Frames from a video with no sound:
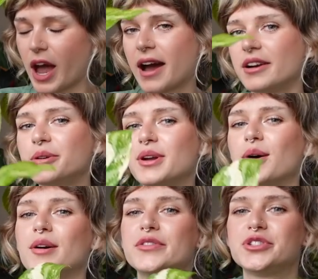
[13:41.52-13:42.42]
I don't
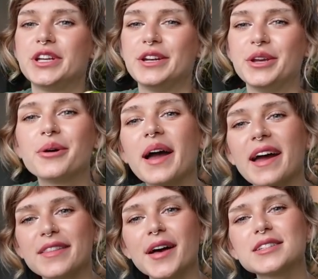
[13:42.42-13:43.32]
know if she knew I
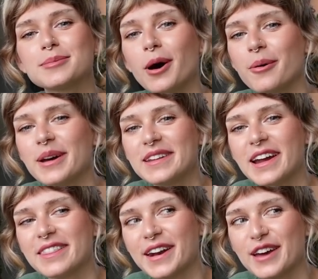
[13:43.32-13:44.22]
had that small one
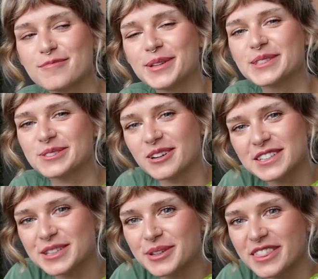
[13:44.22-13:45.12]
and that I've been
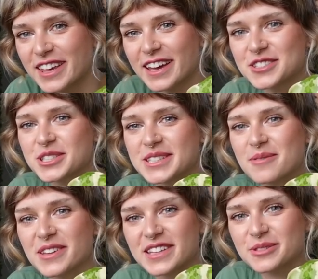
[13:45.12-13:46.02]
struggling with it and she
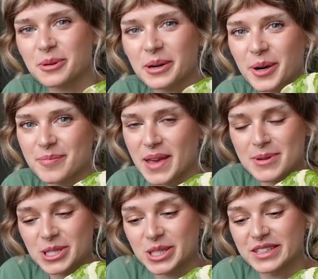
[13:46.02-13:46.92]
sent me this one or
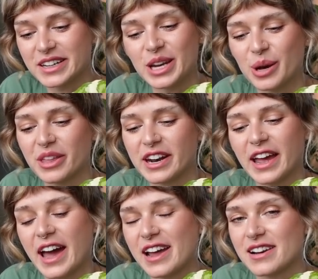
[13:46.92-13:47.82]
maybe she didn't know that I
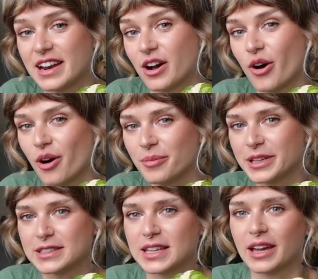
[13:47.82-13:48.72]
had it at all
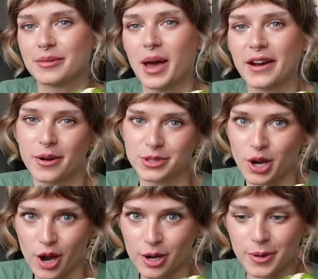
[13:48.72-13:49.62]
because I, I don't
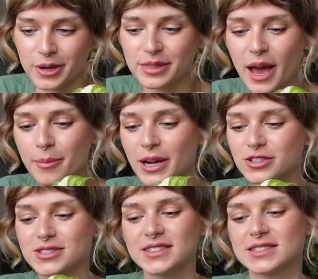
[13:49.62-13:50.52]
talk about it that
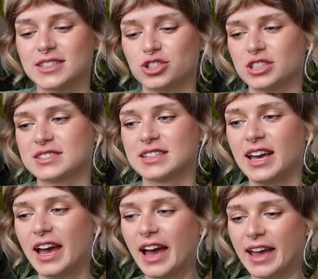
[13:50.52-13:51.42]
much since it just,
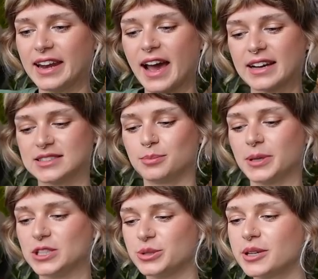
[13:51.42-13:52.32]
it hasn't
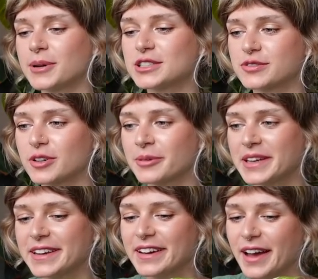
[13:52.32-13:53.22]
been doing much for
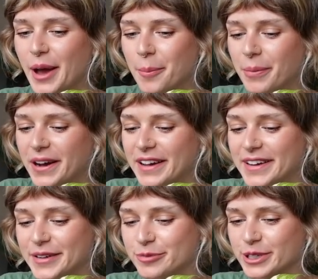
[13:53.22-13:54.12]
me.
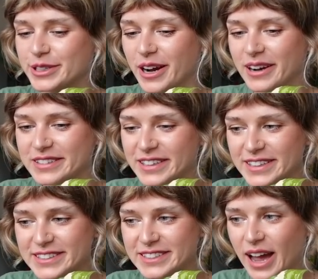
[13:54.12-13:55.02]
But
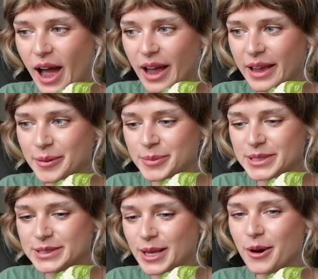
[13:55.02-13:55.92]
regardless, I'm
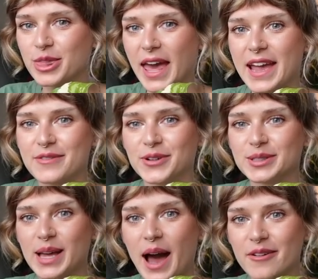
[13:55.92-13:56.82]
so thankful
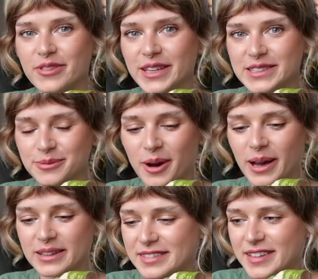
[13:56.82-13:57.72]
to have this
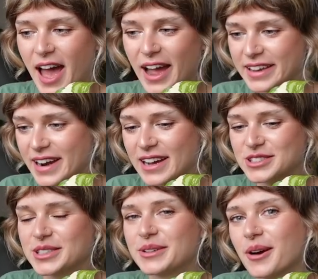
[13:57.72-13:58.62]
one. I can
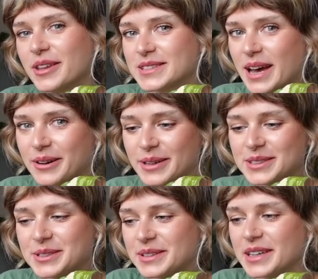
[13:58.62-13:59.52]
actually grow this out
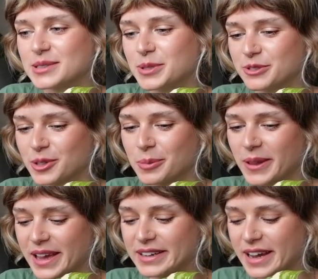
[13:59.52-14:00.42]
into a nice beautiful
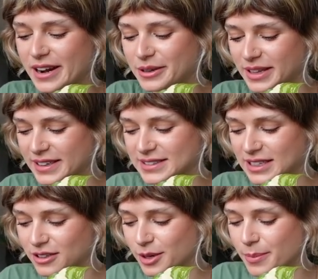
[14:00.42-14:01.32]
plant now. Like I said,
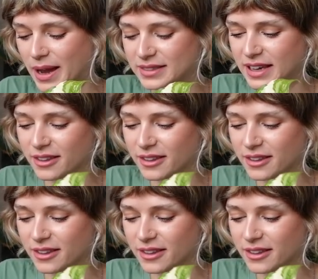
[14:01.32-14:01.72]
I'll combine the